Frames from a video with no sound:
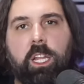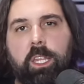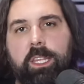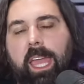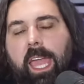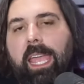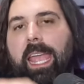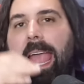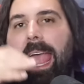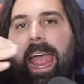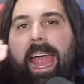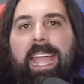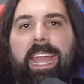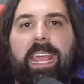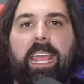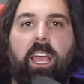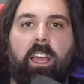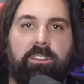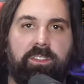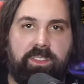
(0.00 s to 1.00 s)
Clicking
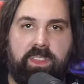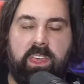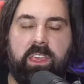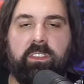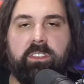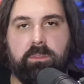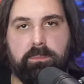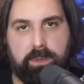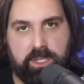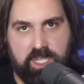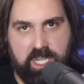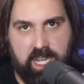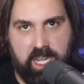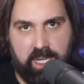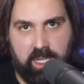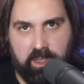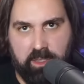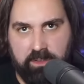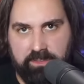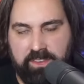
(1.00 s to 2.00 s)
any of these in
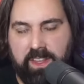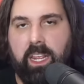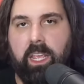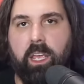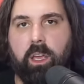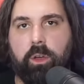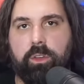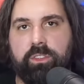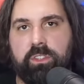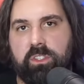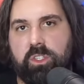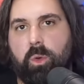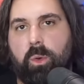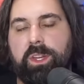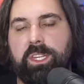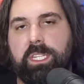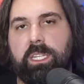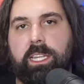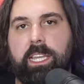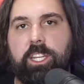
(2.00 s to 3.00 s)
particular videos is
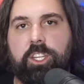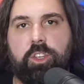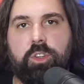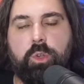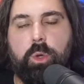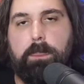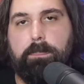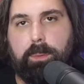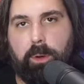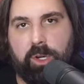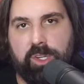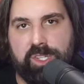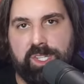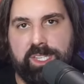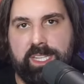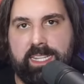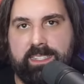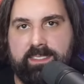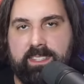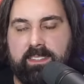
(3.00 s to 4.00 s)
going to lead you to a person
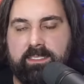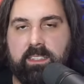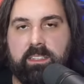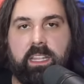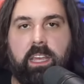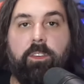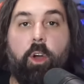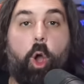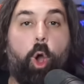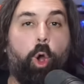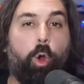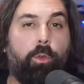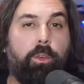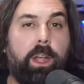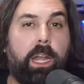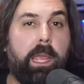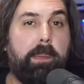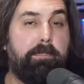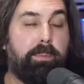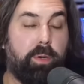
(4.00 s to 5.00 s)
that says that they've
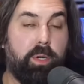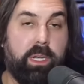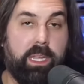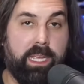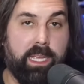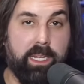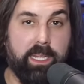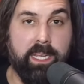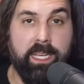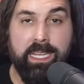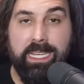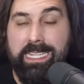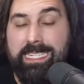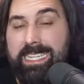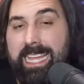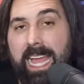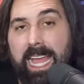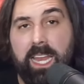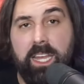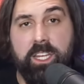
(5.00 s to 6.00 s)
already put in
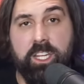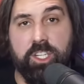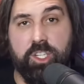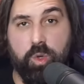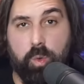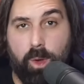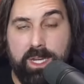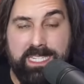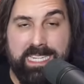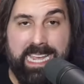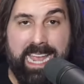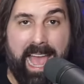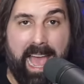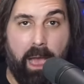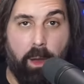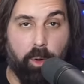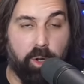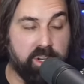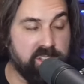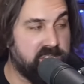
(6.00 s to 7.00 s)
10 to 20
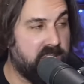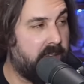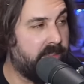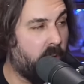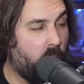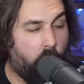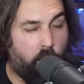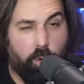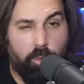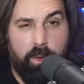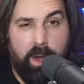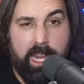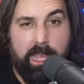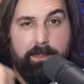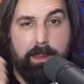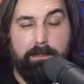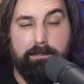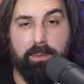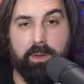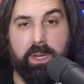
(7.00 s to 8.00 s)
hours, they've already
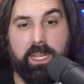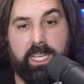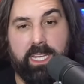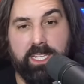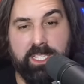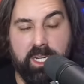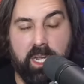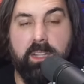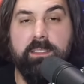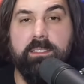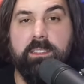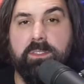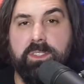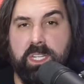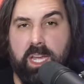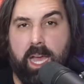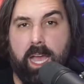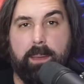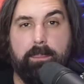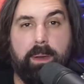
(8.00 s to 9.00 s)
been putting in tons of
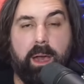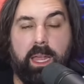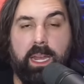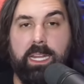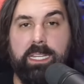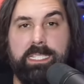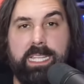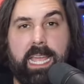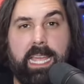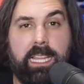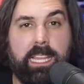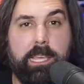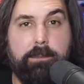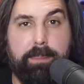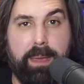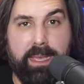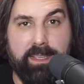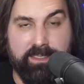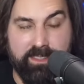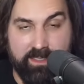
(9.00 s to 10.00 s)
time on a daily
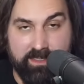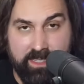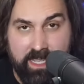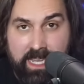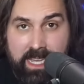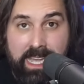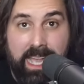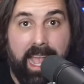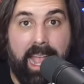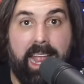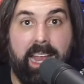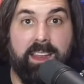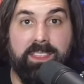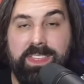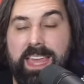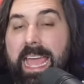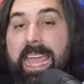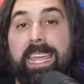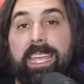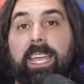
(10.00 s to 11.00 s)
basis, and
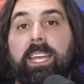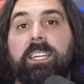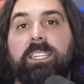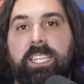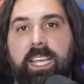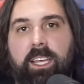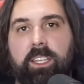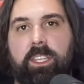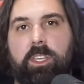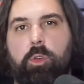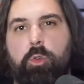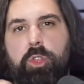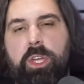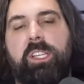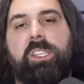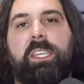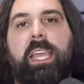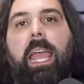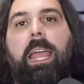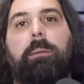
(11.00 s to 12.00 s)
they can tell you
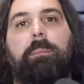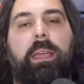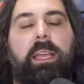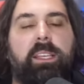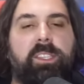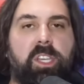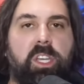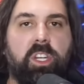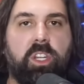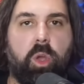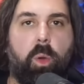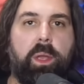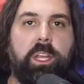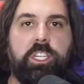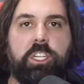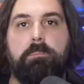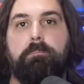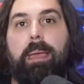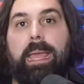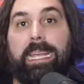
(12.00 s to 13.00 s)
this game isn't going
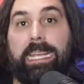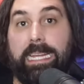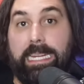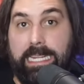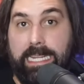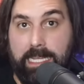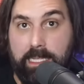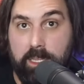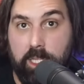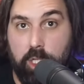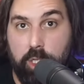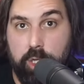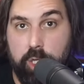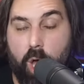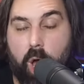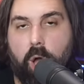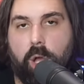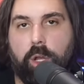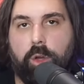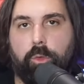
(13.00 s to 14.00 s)
to make it in the
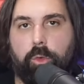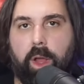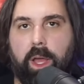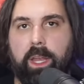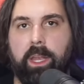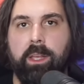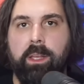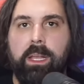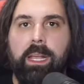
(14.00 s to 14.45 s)
long run.